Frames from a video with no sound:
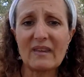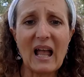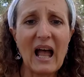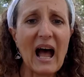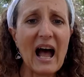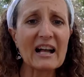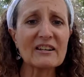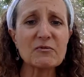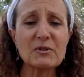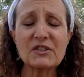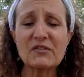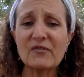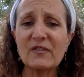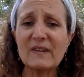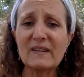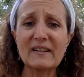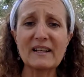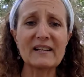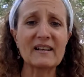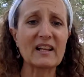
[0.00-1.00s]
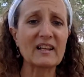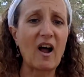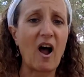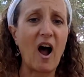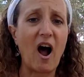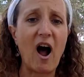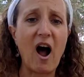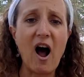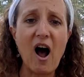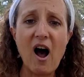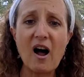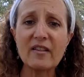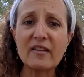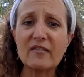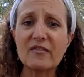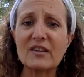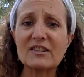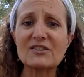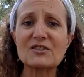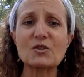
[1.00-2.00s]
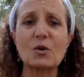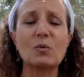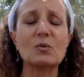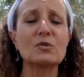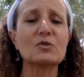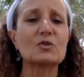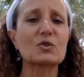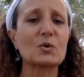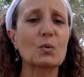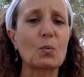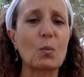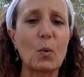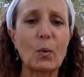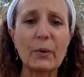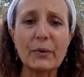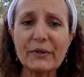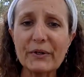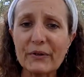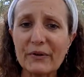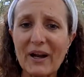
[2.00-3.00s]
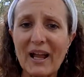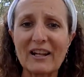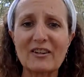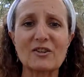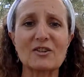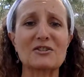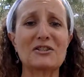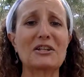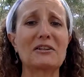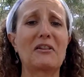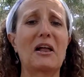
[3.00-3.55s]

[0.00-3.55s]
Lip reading: I was feeling like all of the soldier warrior energy,